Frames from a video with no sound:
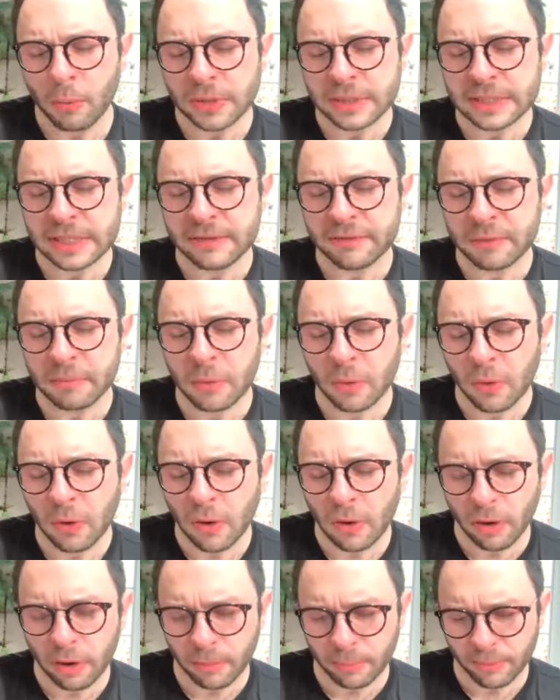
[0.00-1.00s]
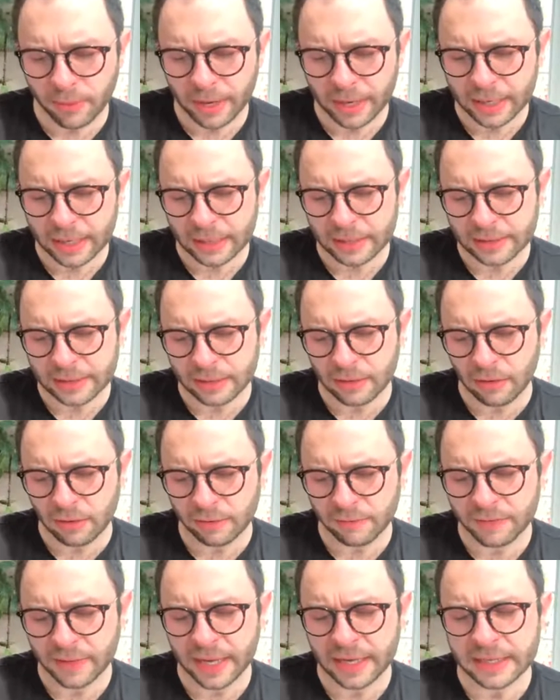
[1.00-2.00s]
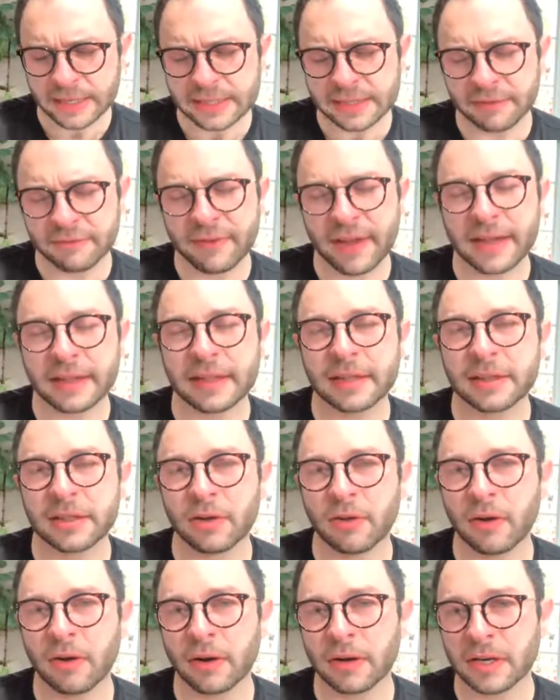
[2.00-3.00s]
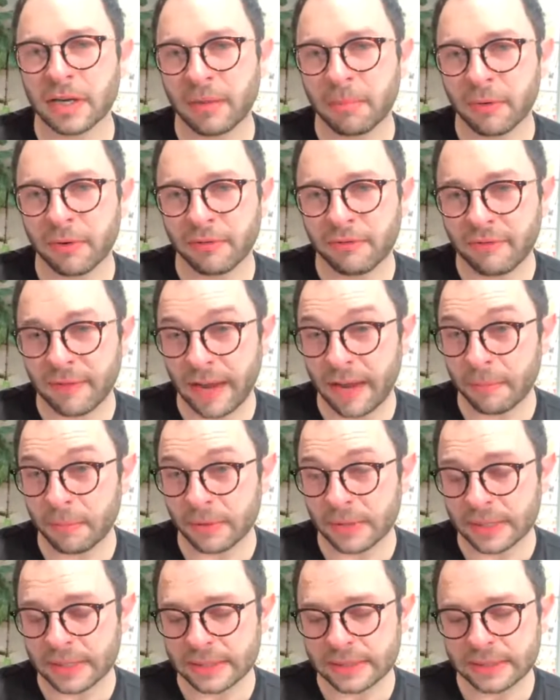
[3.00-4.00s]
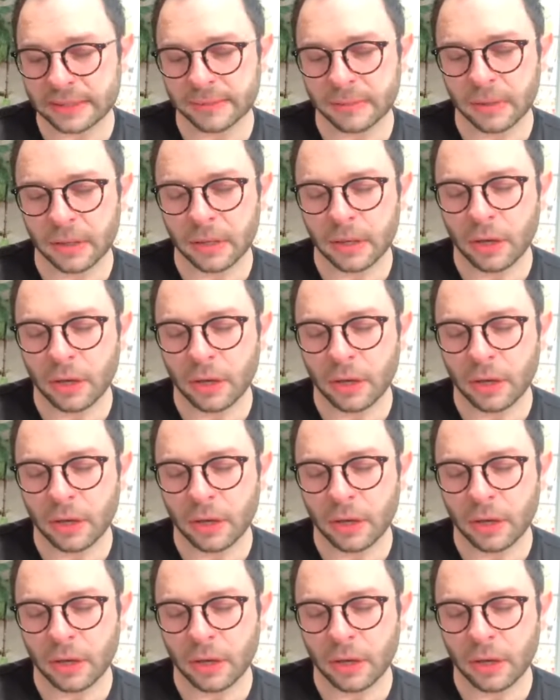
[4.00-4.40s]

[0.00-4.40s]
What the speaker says: What's even more heartbreaking than all of that is the fact that there are a number of families